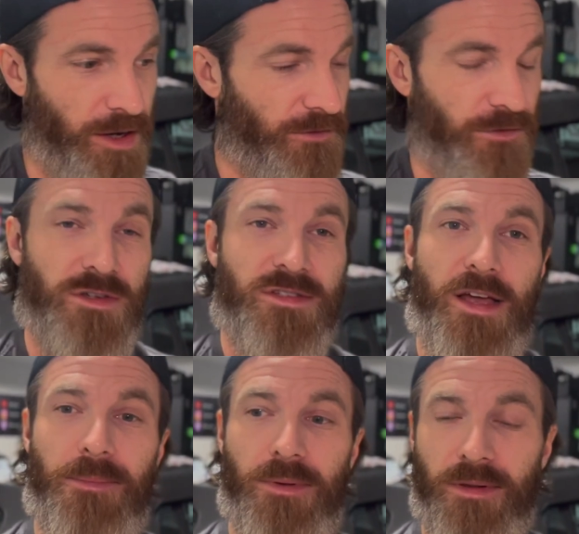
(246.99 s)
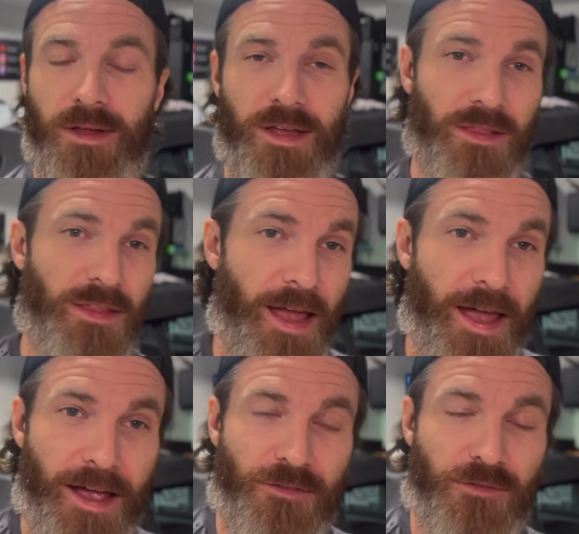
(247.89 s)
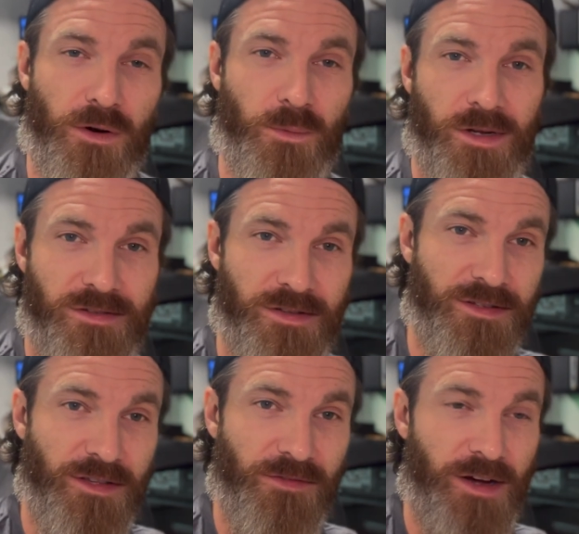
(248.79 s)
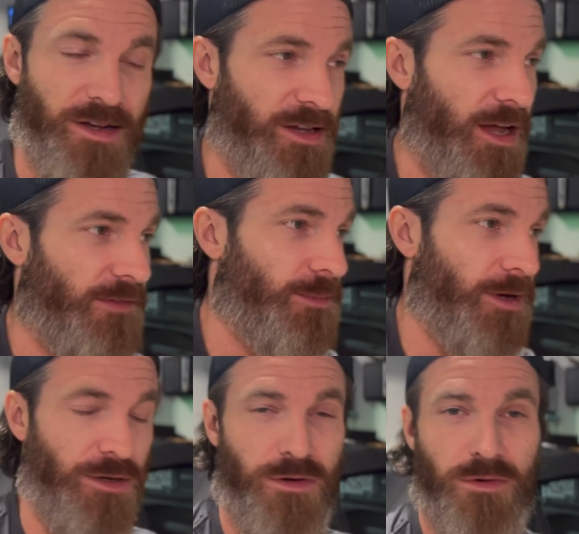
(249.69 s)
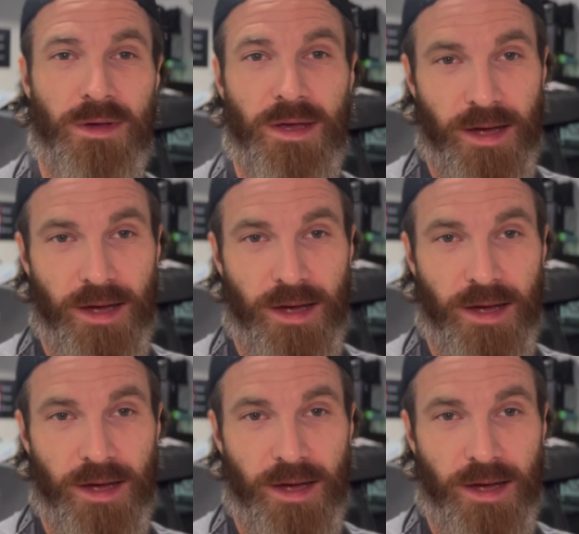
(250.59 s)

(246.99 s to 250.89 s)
For example, the AFR 165s I have on my coupe,